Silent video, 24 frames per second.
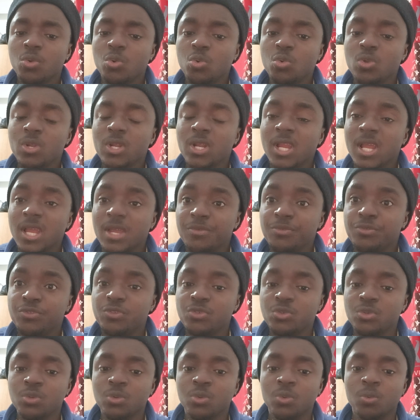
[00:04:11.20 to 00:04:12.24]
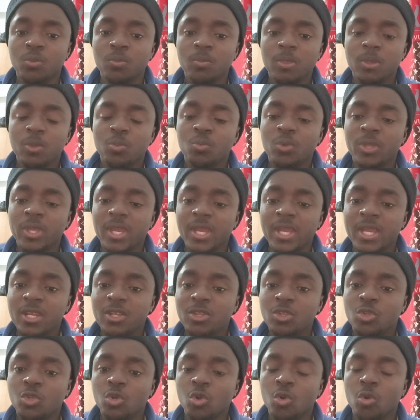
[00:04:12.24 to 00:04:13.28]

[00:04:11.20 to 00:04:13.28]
left you, we end